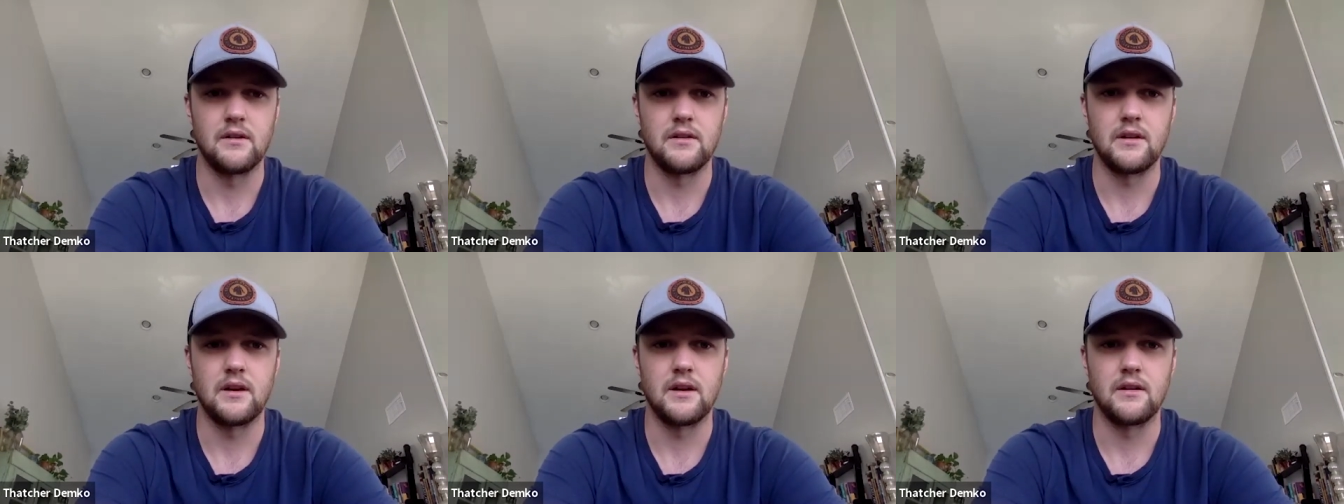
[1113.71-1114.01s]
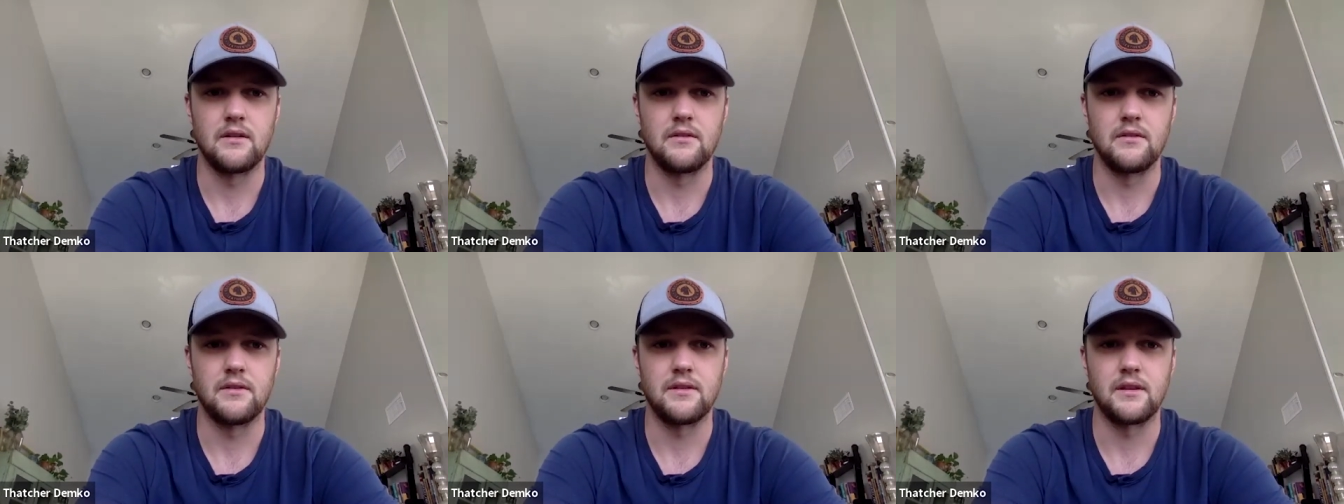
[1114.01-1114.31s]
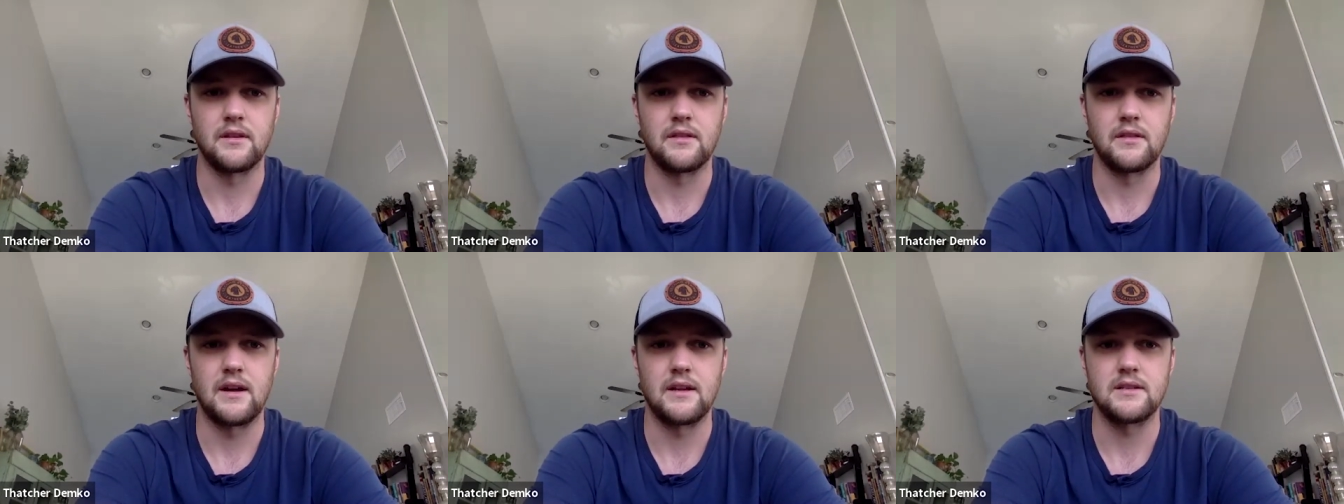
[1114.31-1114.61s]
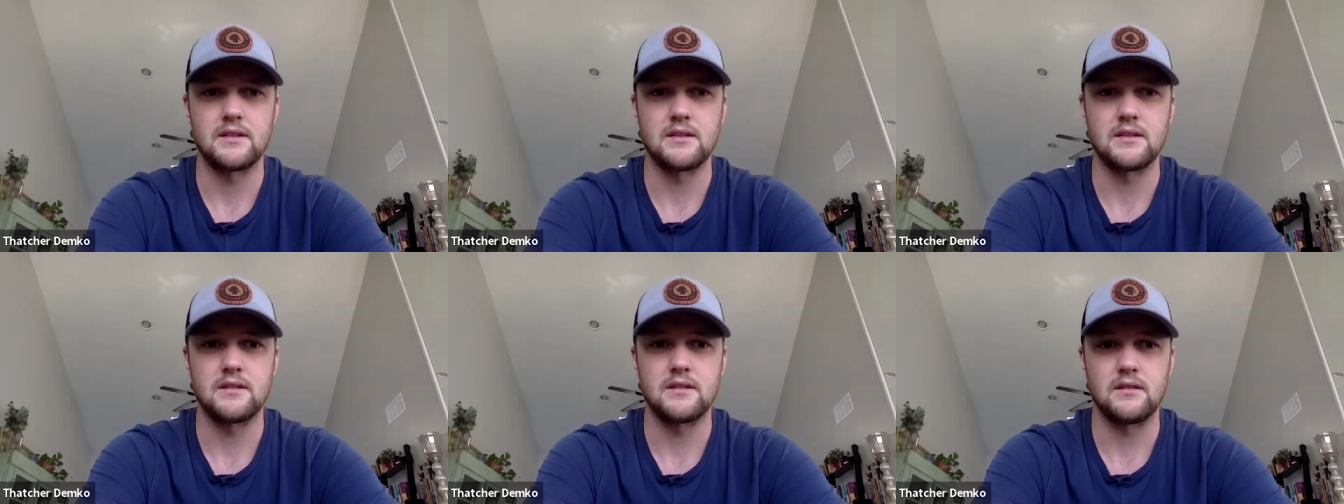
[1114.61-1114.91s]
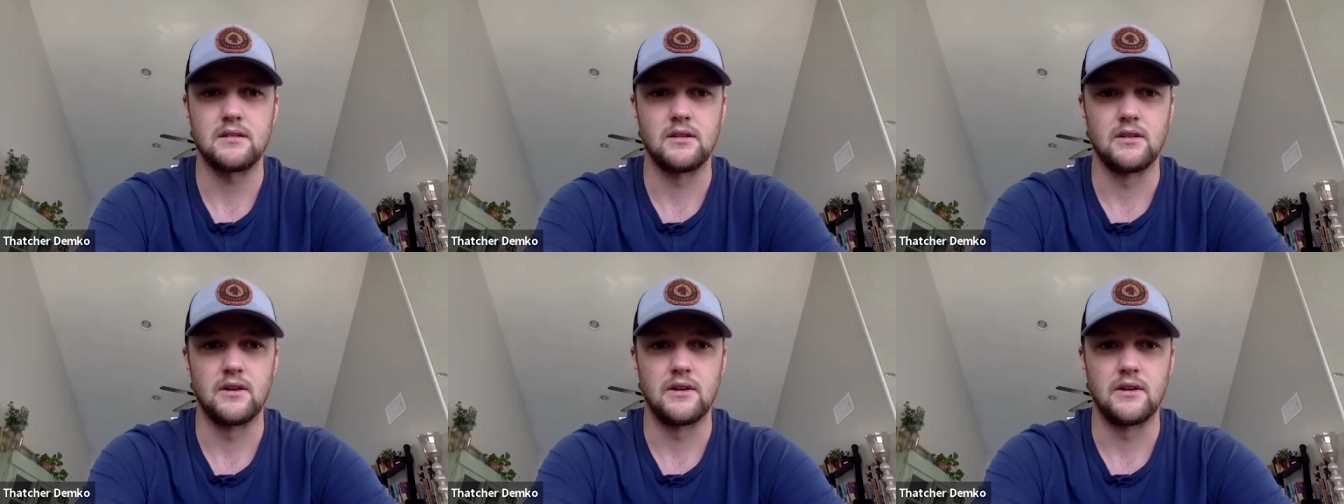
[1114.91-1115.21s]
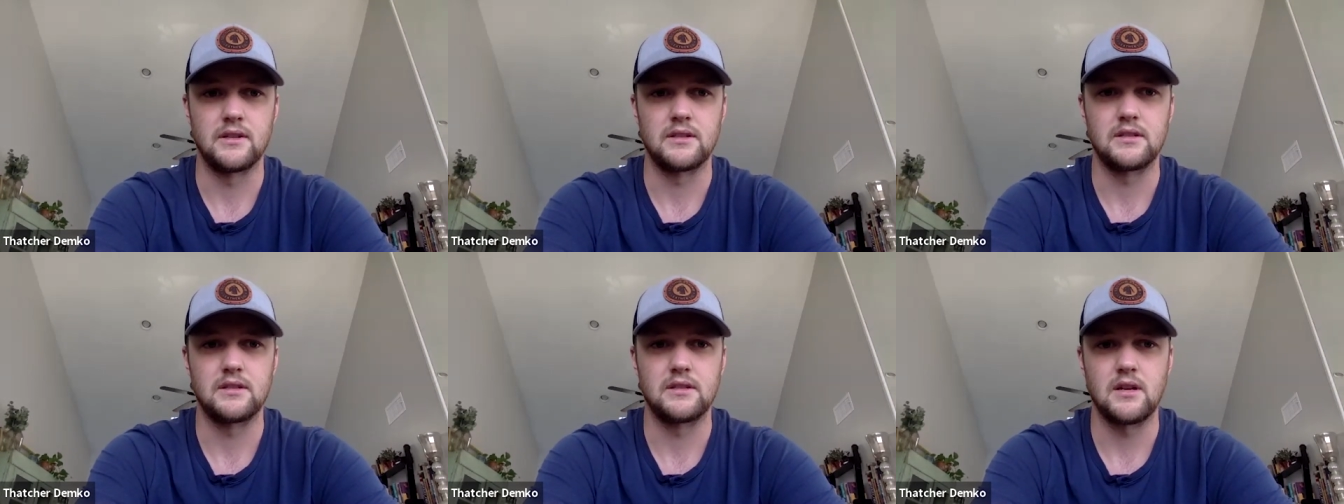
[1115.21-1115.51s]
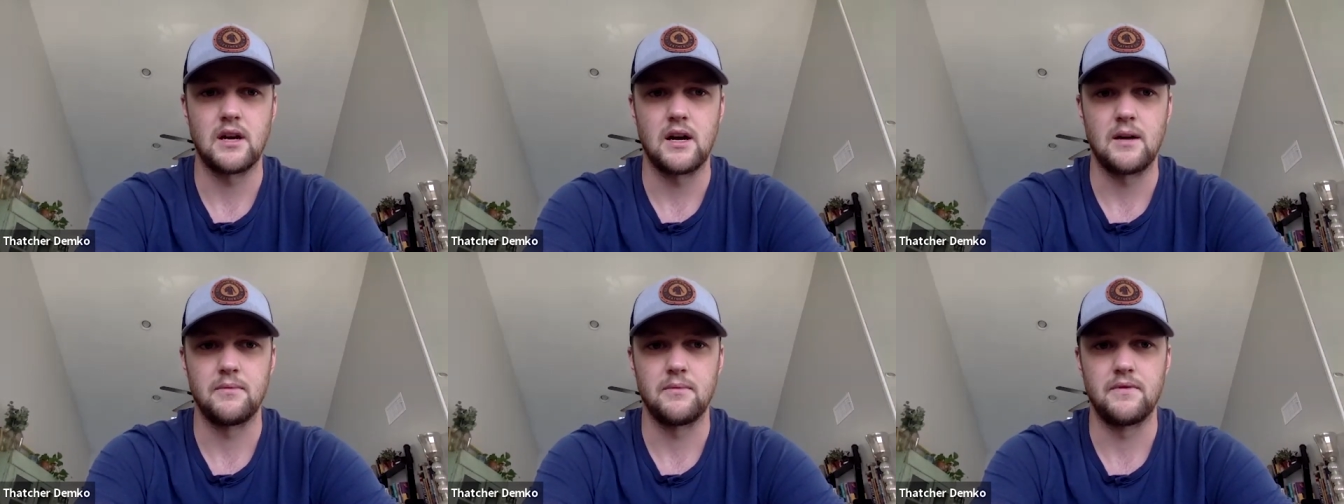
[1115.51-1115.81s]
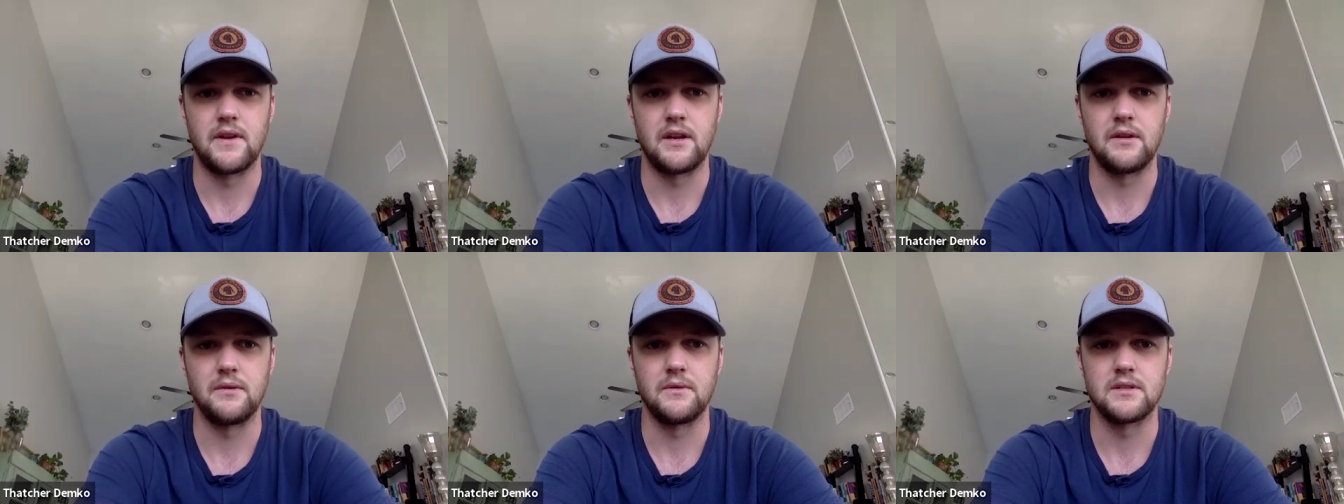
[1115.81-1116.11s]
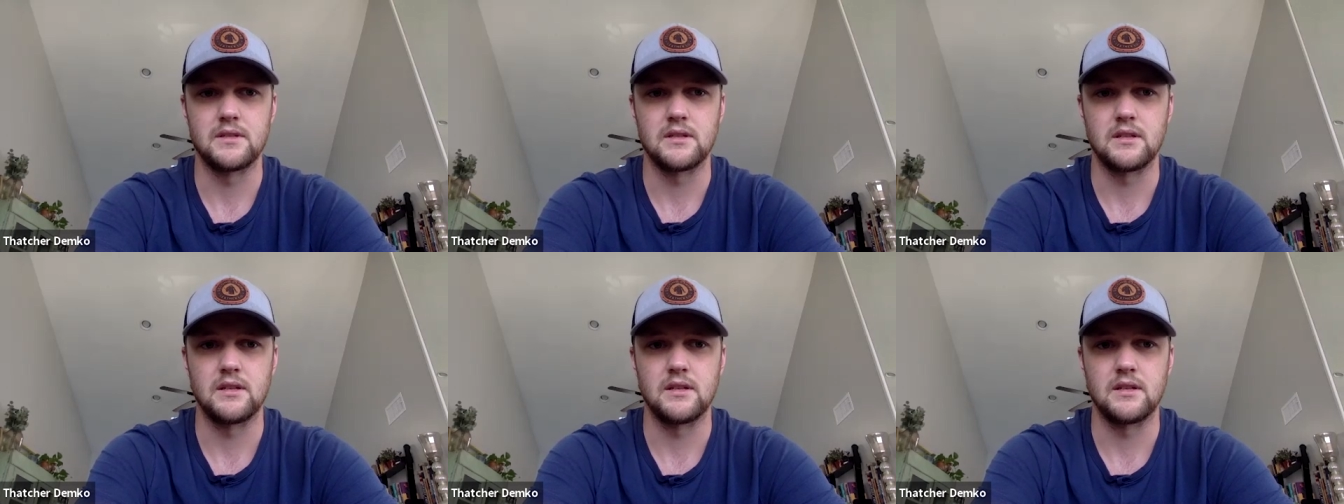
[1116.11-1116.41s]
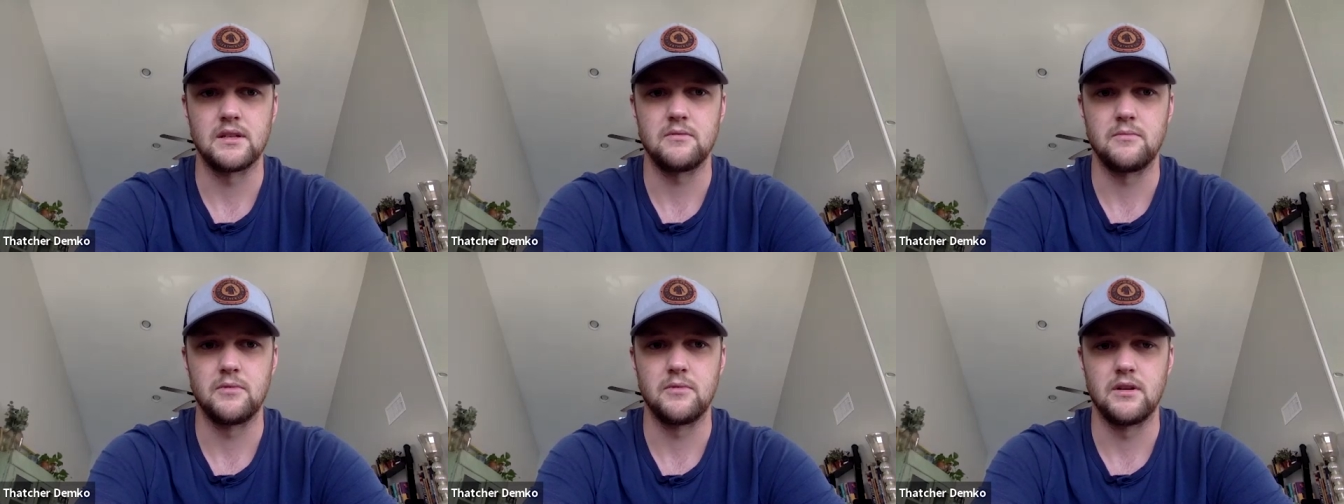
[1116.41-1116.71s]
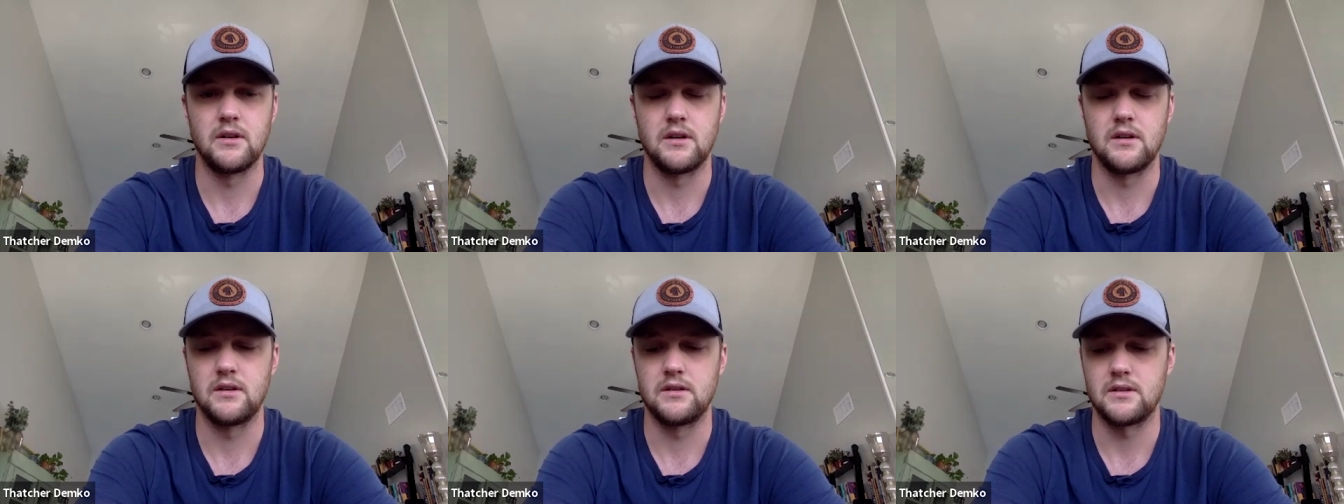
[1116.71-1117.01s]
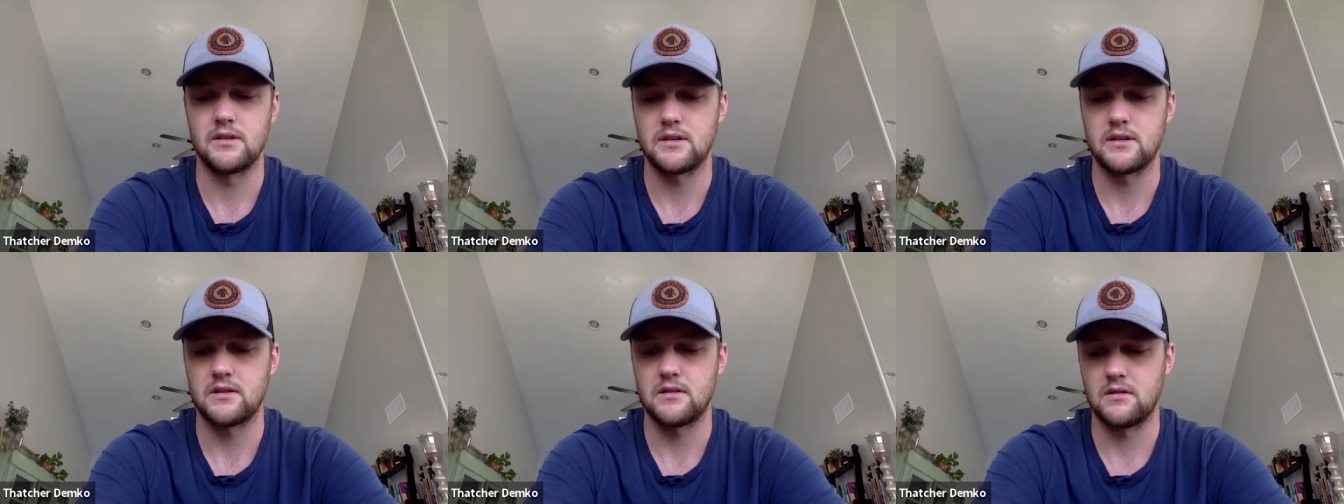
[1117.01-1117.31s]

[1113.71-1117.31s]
I, I, don't think that's you know at the top of anyone's list, to be honest.